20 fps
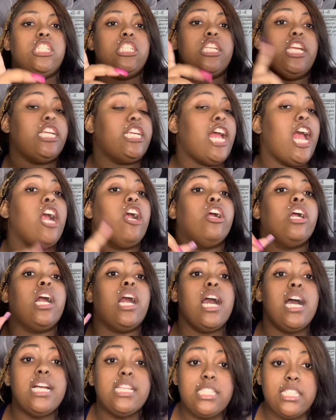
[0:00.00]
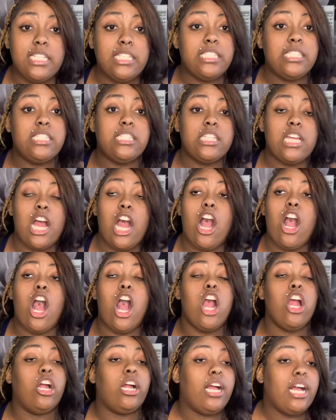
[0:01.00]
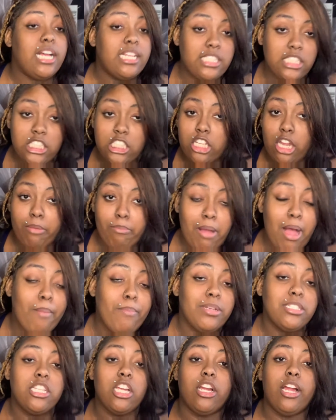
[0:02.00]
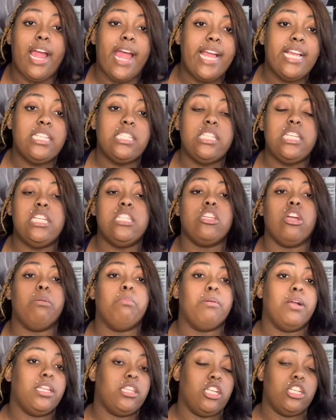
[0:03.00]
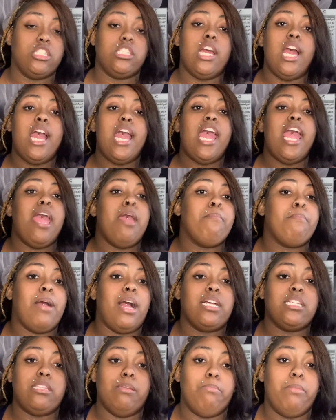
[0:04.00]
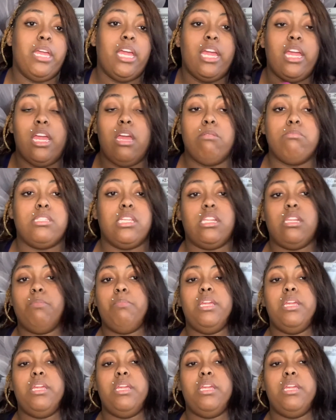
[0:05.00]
She had her cousins, her mamas, her aunties, her brothers, inboxing me and him, telling